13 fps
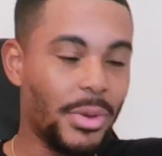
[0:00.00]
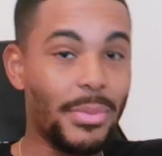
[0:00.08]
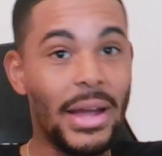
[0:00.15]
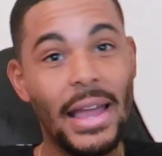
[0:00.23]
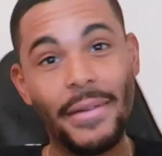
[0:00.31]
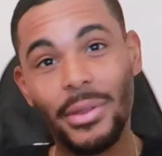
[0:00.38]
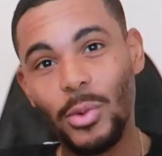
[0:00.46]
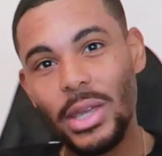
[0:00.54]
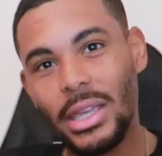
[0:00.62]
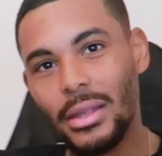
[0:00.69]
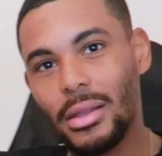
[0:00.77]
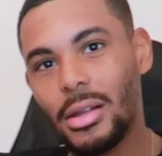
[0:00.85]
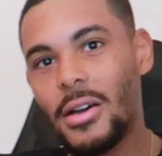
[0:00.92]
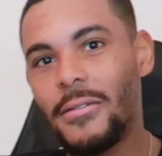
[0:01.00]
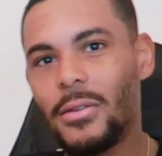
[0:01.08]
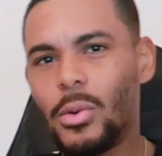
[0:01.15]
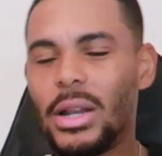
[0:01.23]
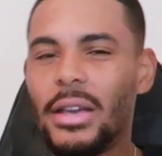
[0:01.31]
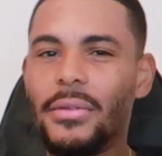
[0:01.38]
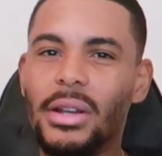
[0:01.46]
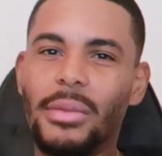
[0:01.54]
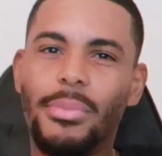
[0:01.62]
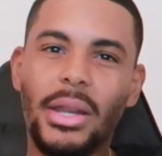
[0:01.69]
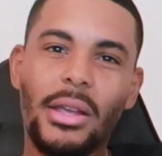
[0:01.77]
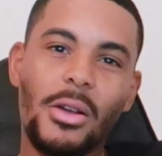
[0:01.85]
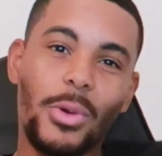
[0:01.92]
You might have the weekends off or whatever,
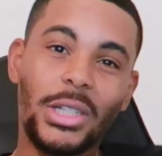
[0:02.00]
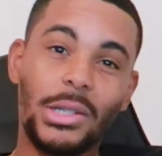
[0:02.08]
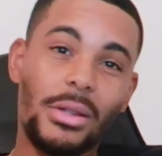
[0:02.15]
depending on what